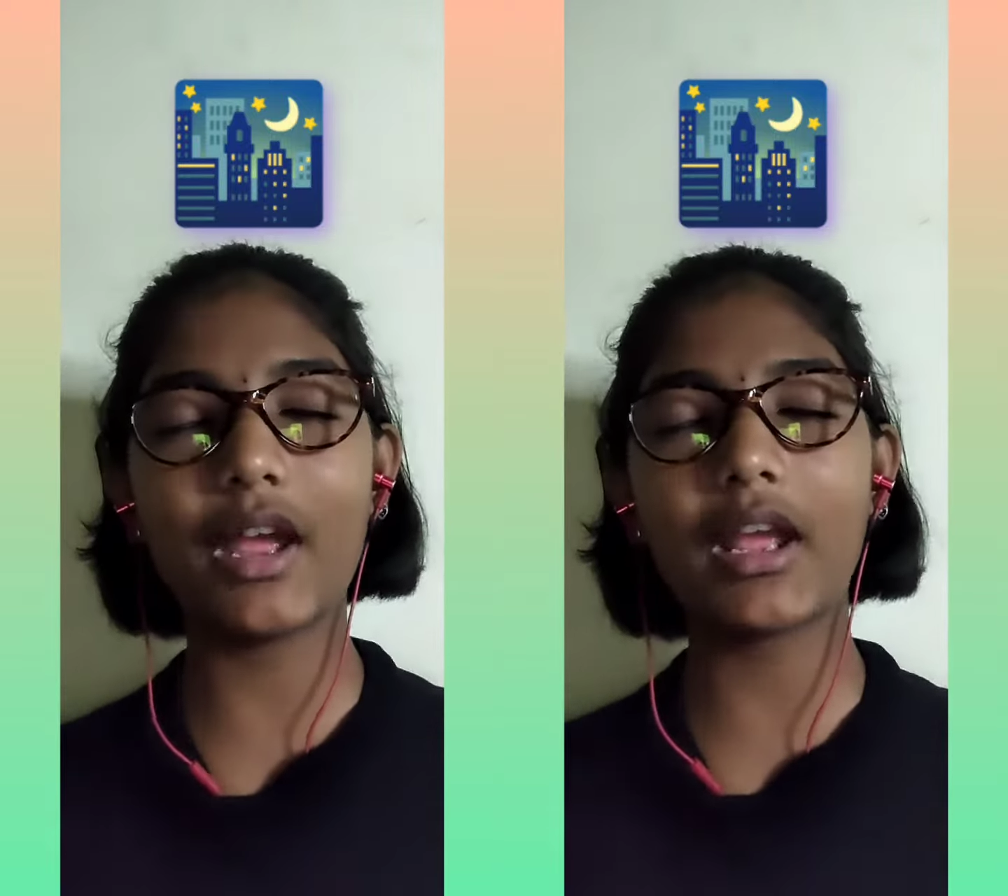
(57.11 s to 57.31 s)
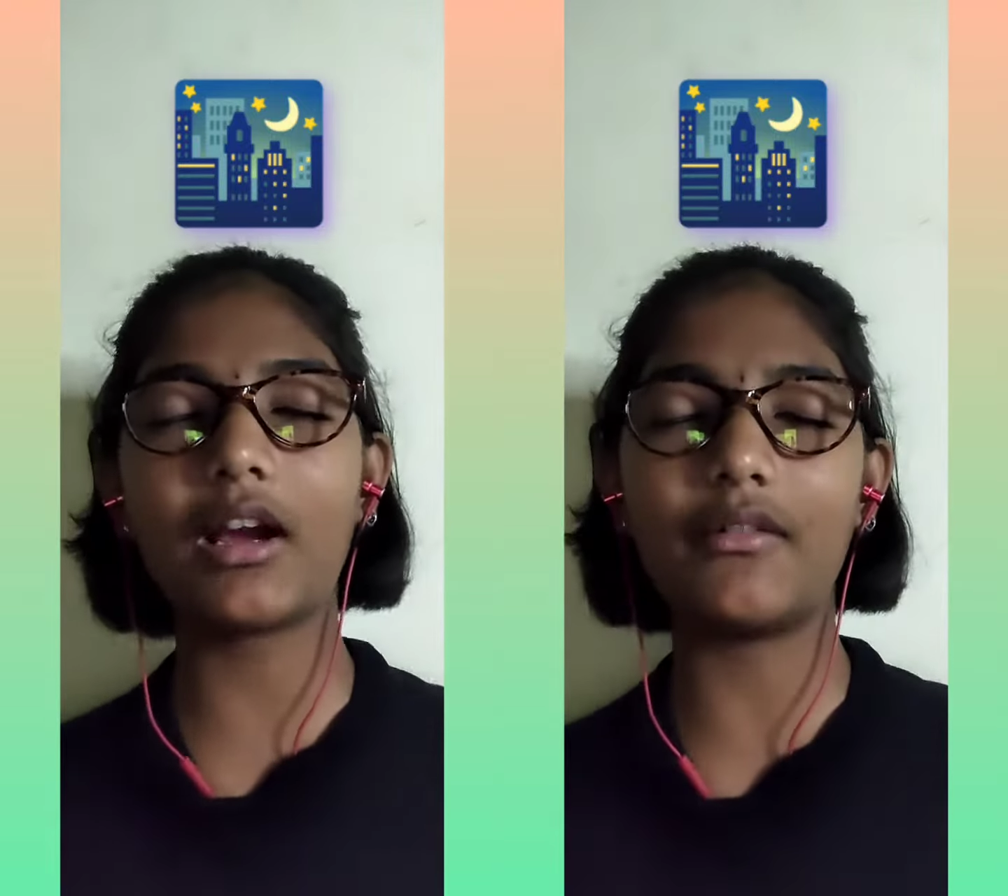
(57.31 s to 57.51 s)

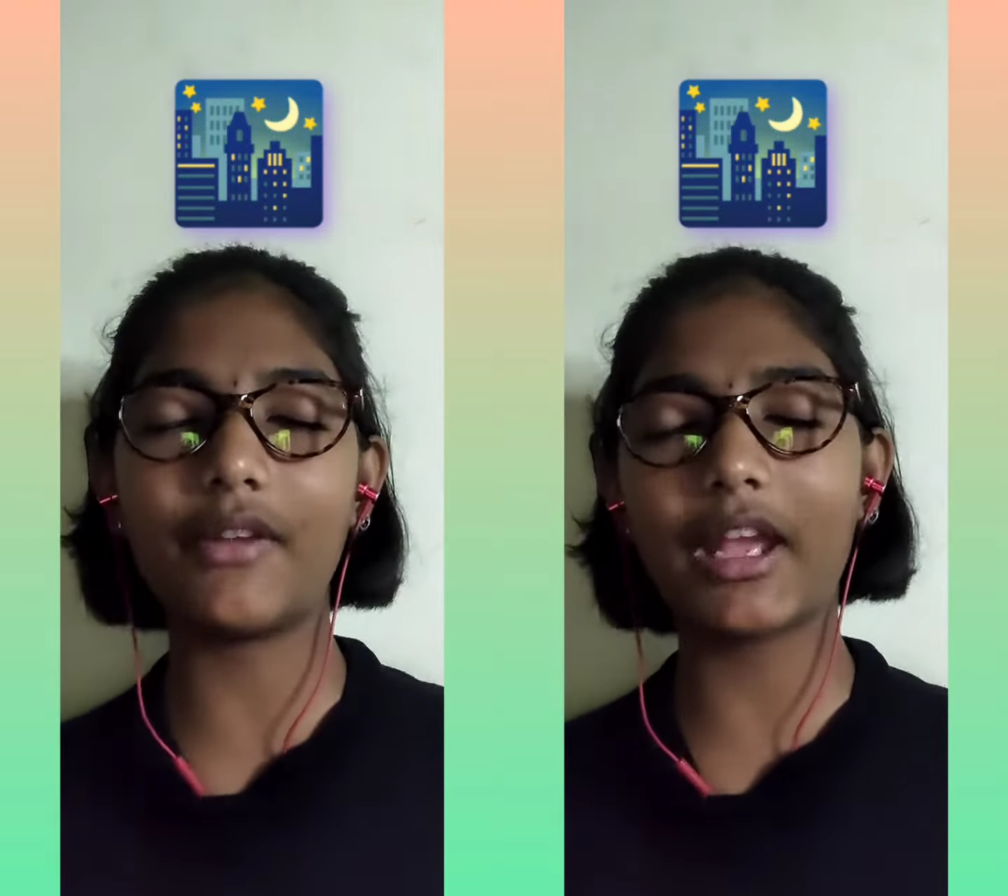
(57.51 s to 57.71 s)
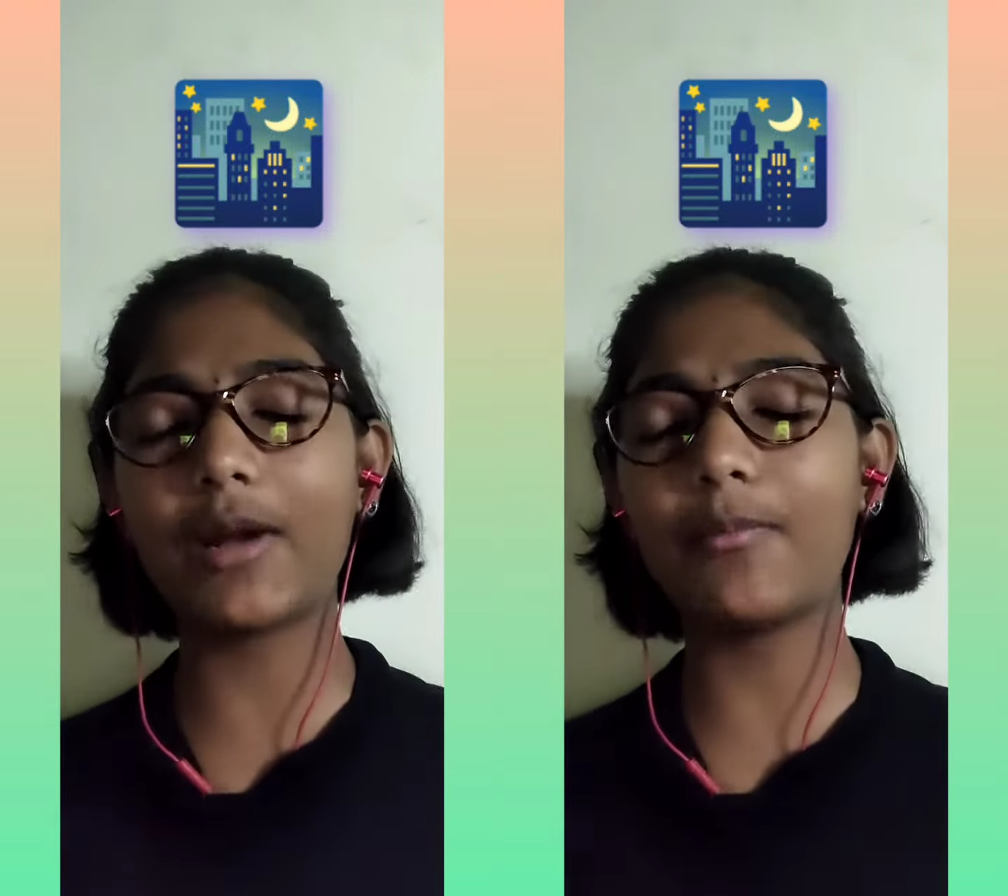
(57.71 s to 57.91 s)
wake
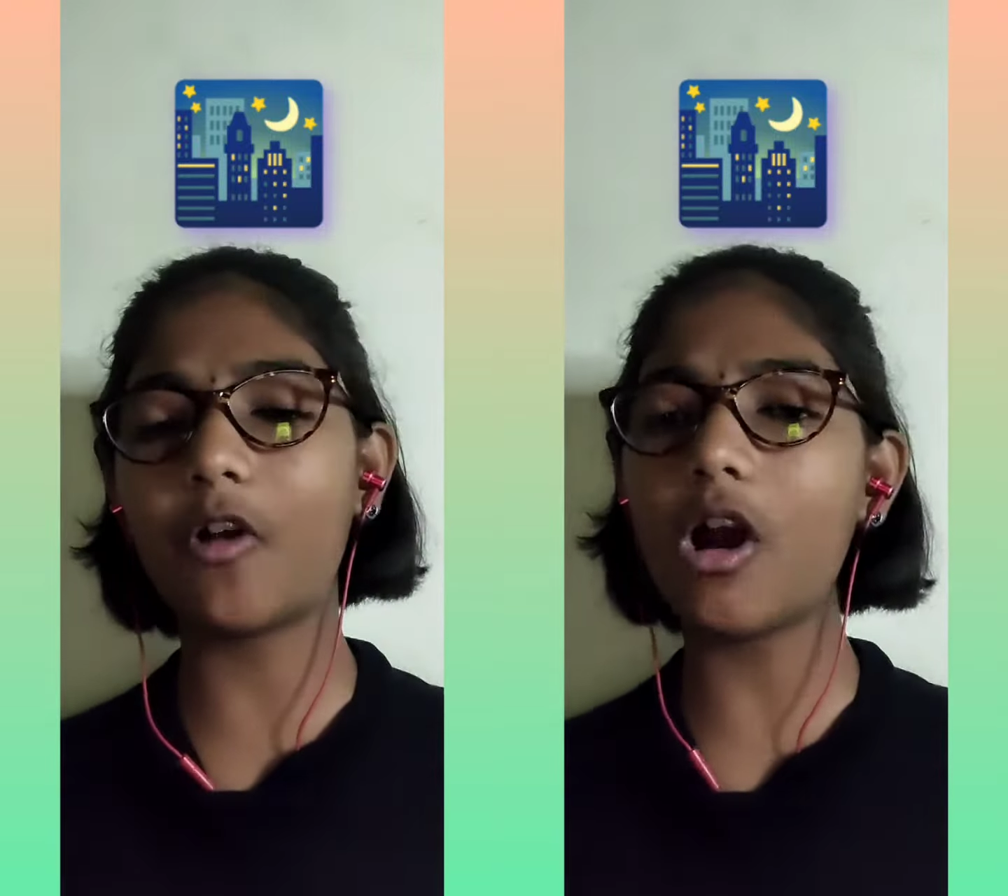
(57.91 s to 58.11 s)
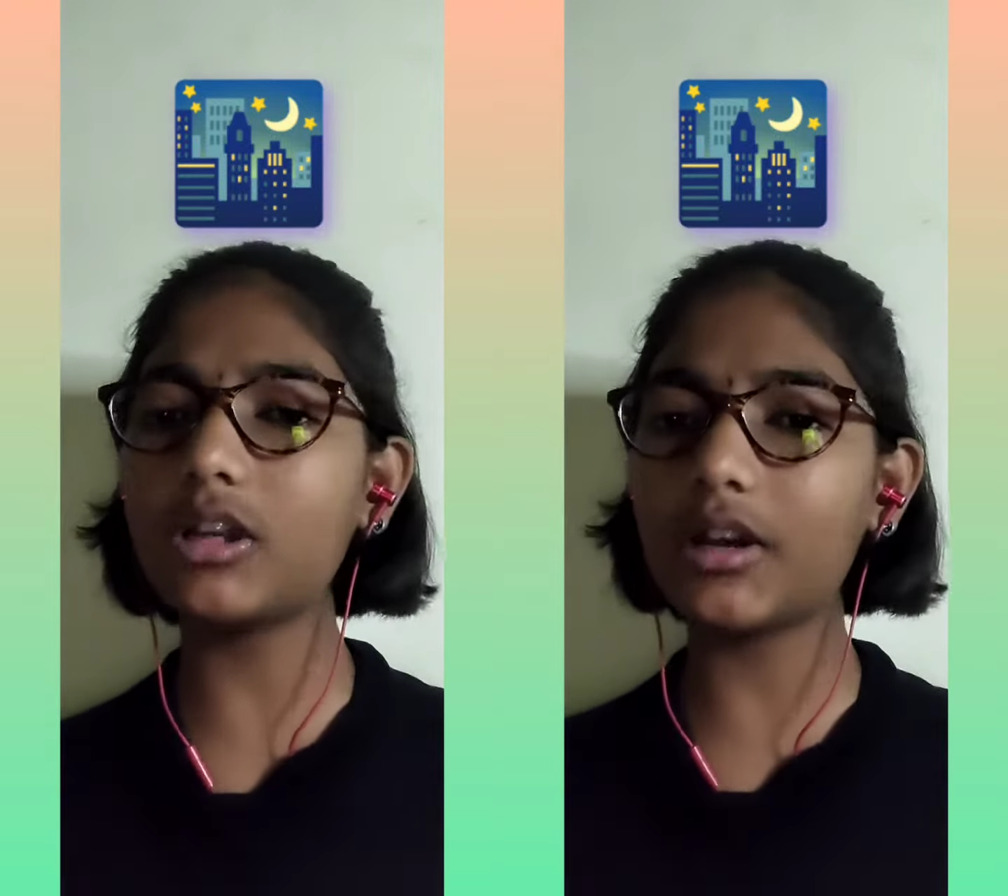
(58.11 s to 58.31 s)
up
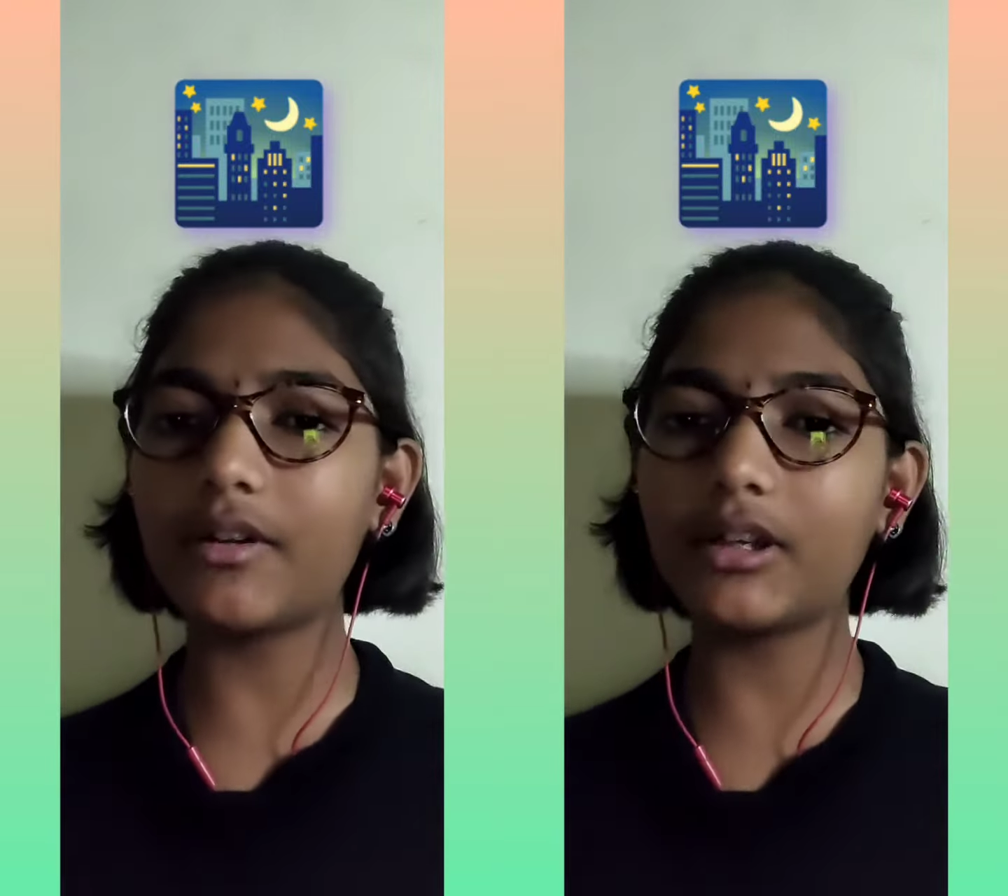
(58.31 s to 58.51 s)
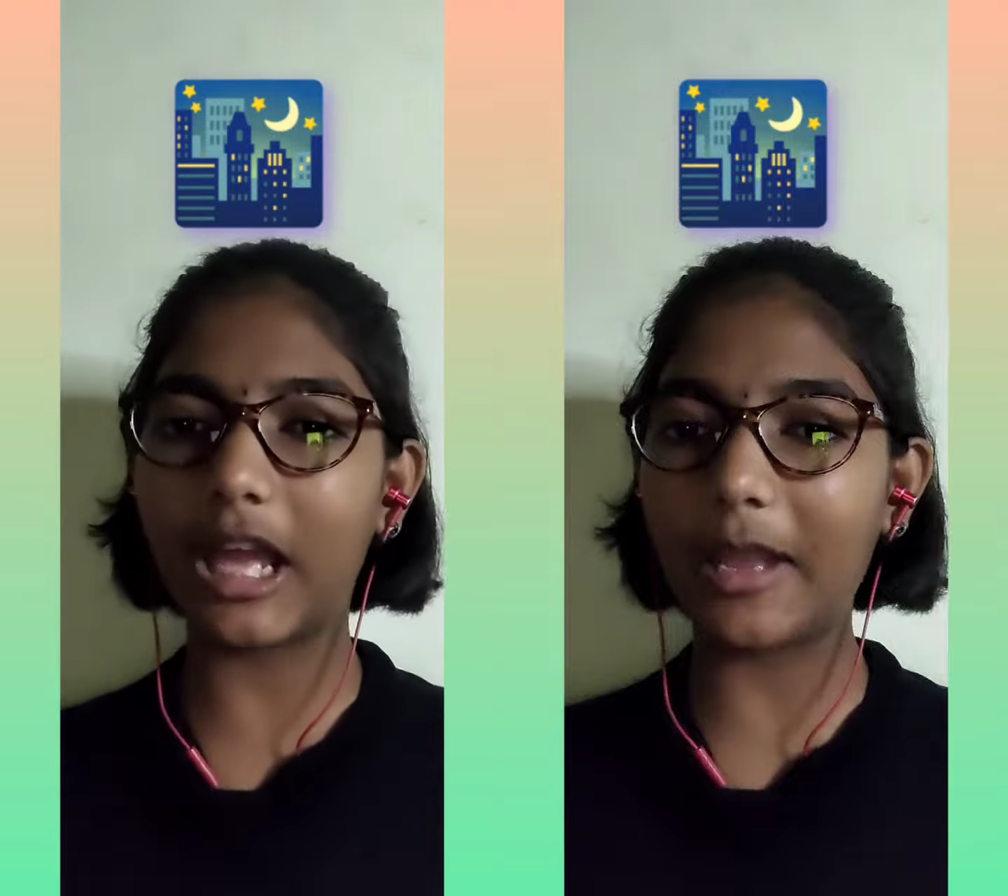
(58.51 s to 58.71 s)
whatever